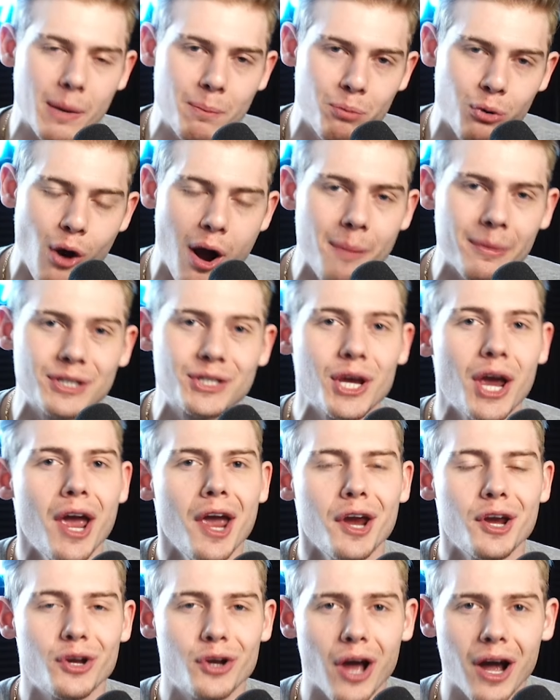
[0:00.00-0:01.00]
so I promise
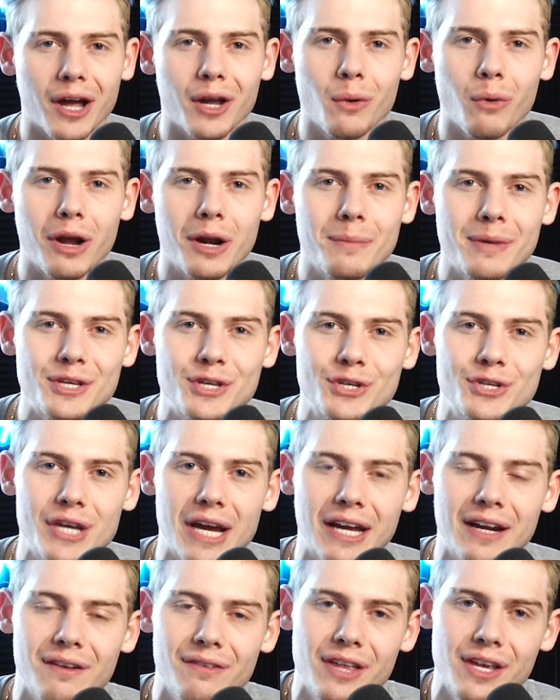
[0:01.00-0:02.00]
you're not going to want to miss a
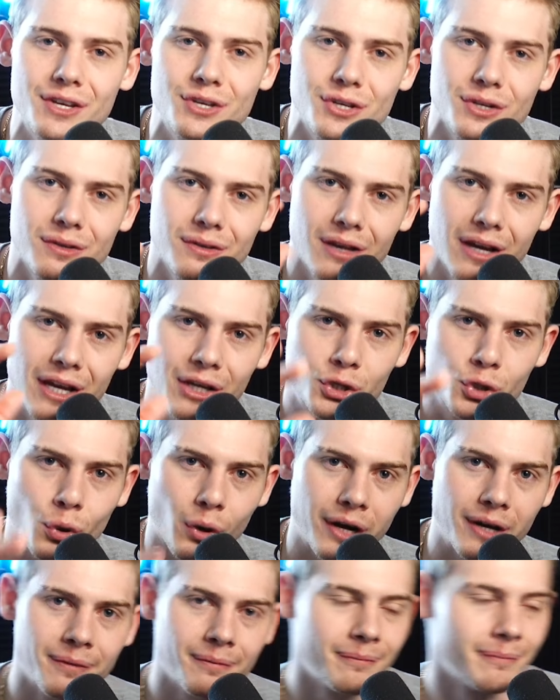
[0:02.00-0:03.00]
second of this.
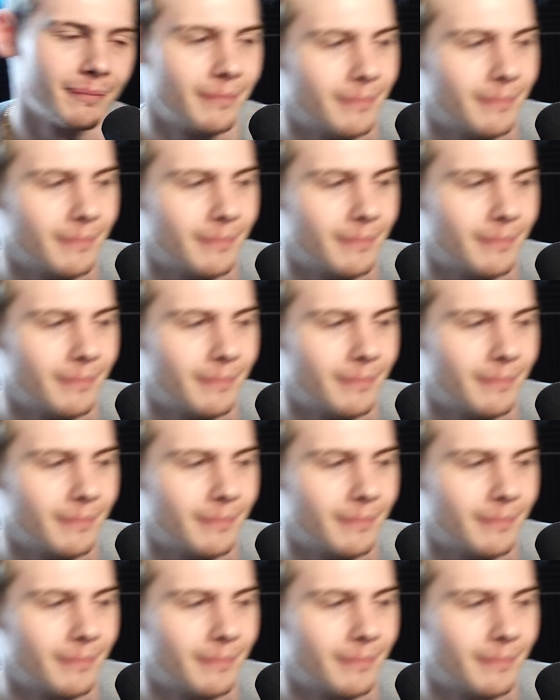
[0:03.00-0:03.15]
Enjoy.